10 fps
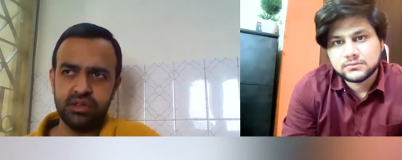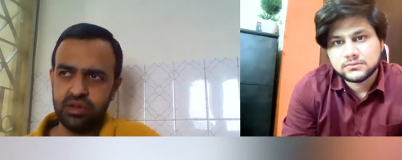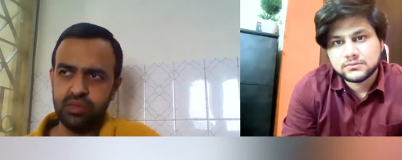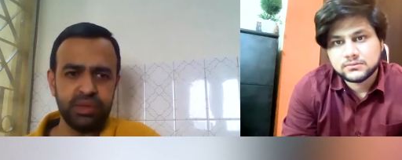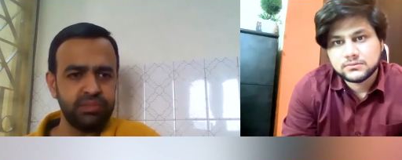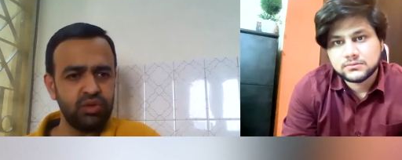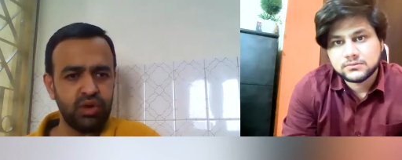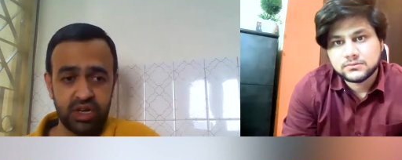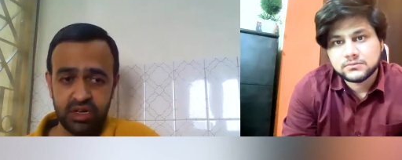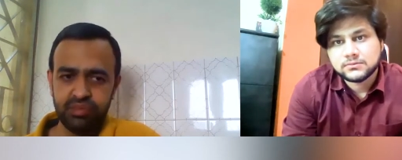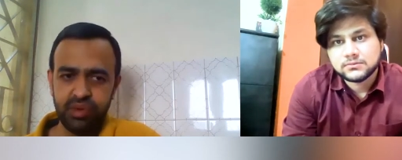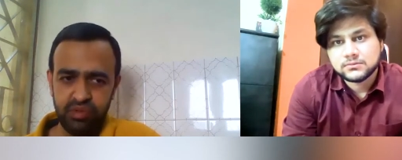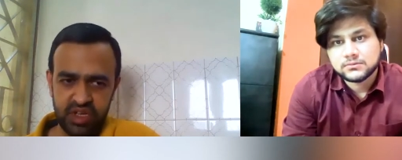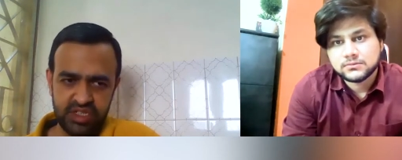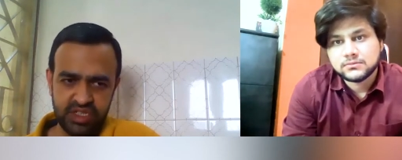Speaker 1: to people who are
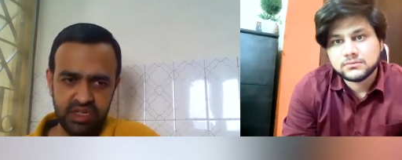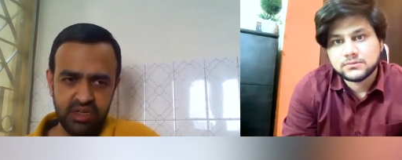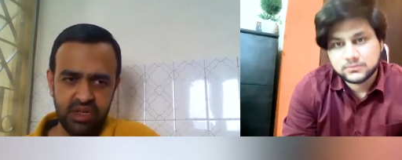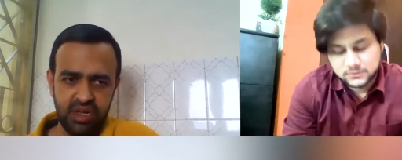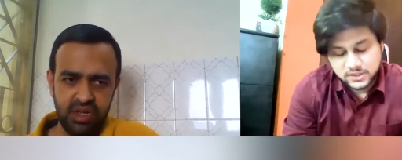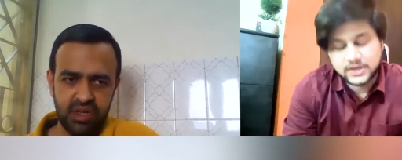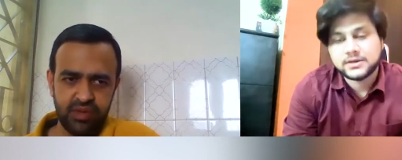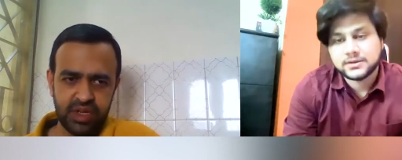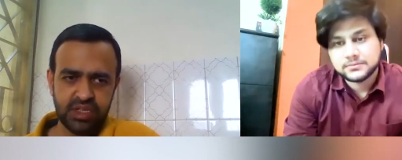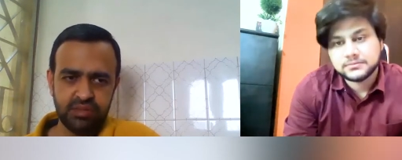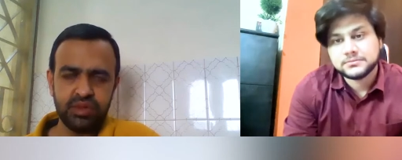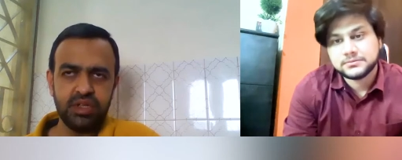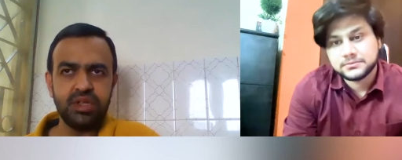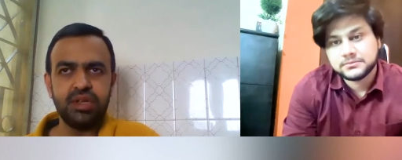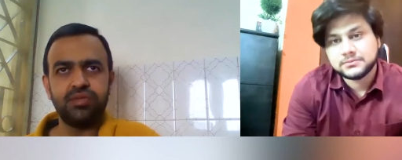underprivileged. For
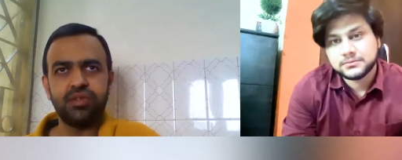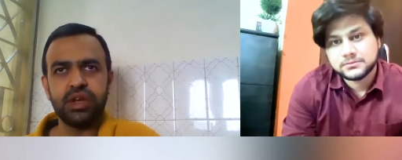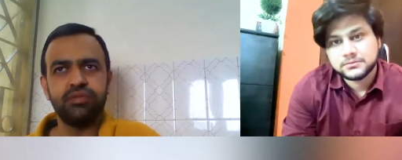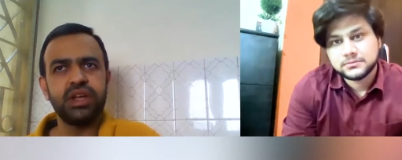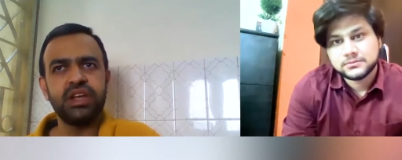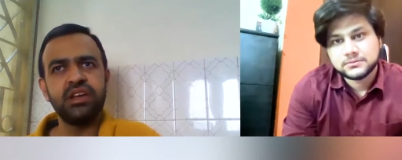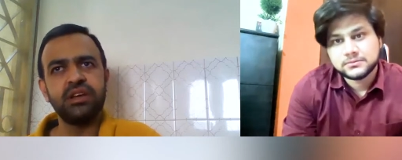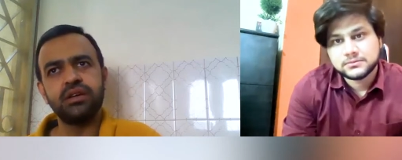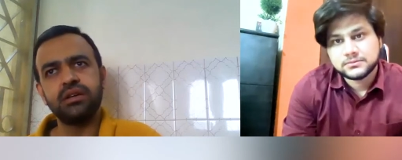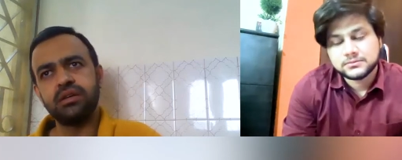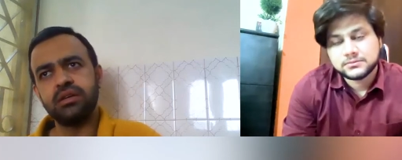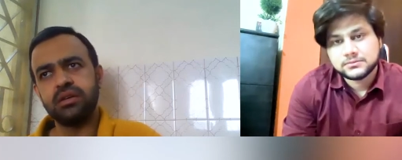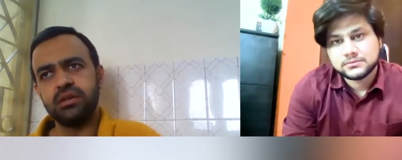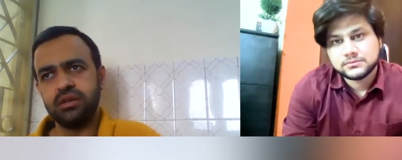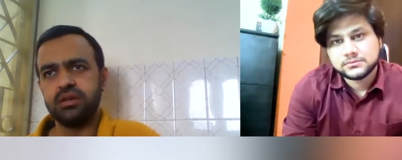example, for every
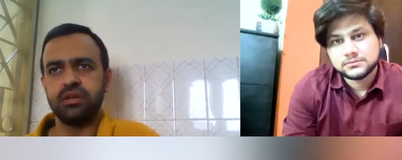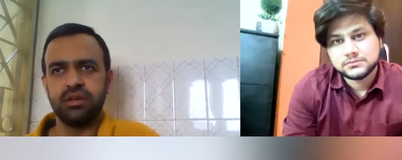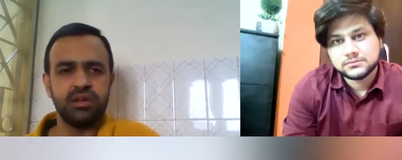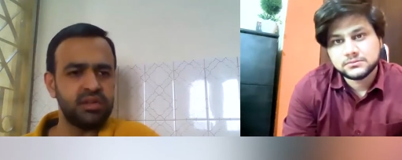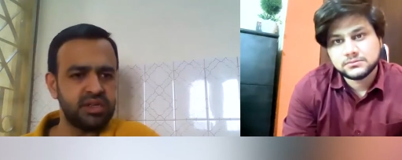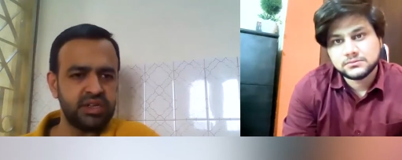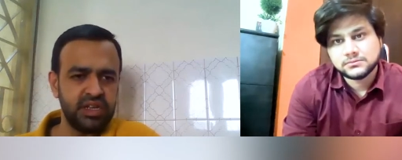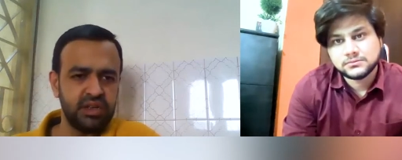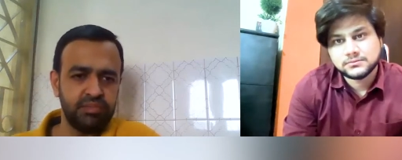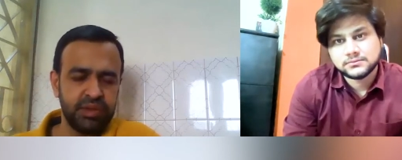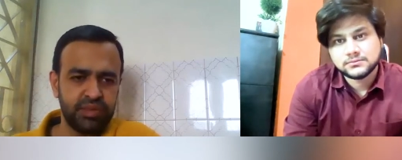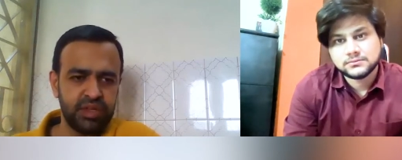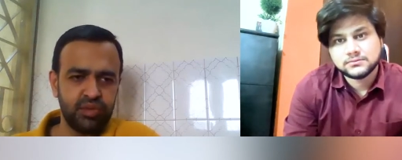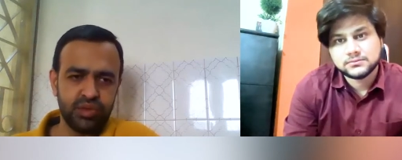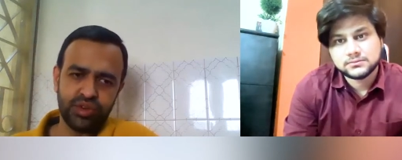10 people
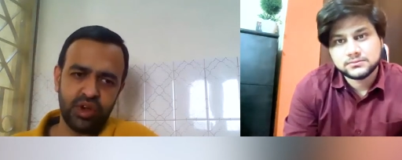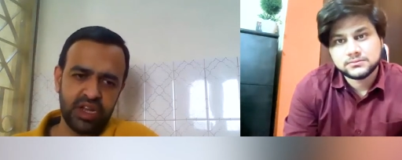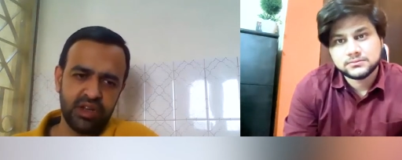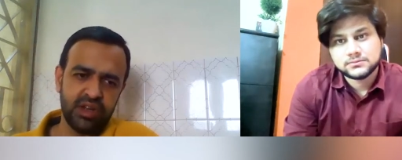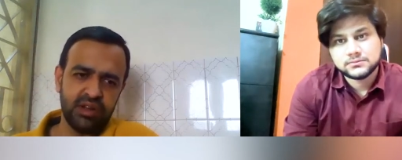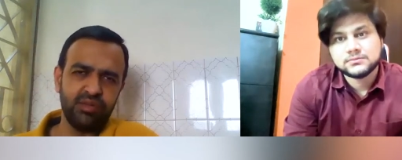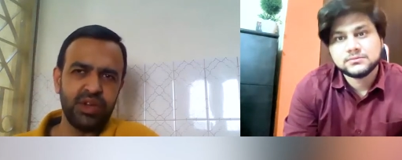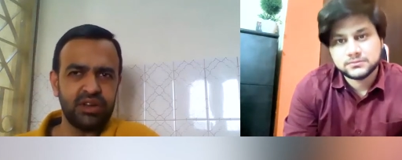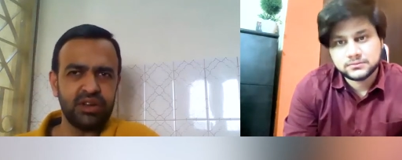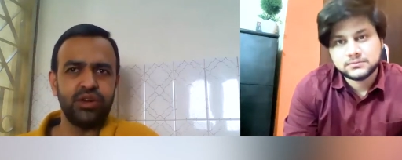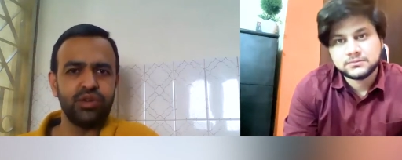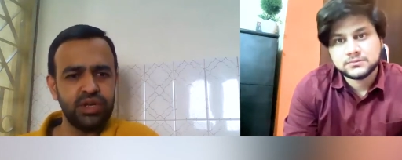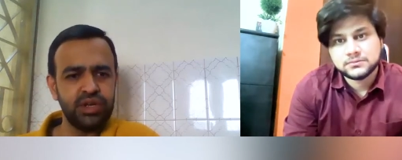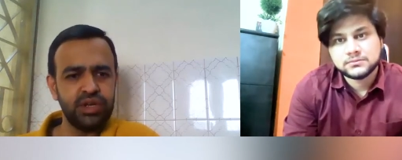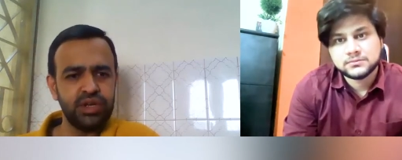who join, we try to give at